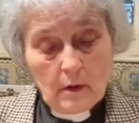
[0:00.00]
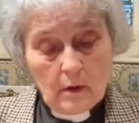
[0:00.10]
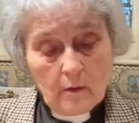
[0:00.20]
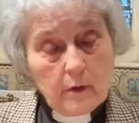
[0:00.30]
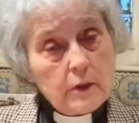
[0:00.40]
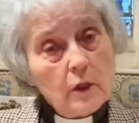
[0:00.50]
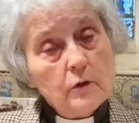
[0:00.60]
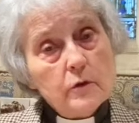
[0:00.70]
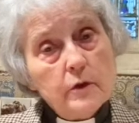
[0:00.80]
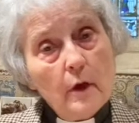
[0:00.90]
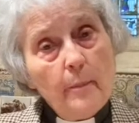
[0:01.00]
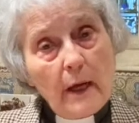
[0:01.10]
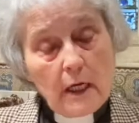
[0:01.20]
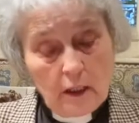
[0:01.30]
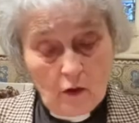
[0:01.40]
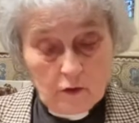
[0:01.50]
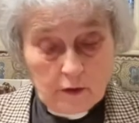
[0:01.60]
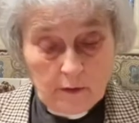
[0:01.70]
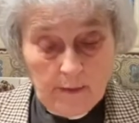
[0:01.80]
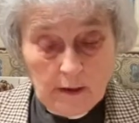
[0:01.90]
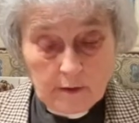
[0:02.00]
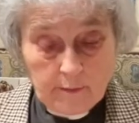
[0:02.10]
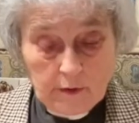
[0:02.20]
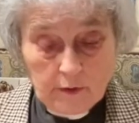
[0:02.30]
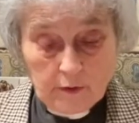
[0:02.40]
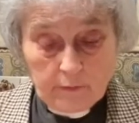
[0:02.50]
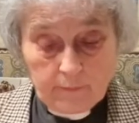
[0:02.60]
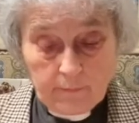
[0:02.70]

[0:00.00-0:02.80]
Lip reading: We're told to obey God's commandments.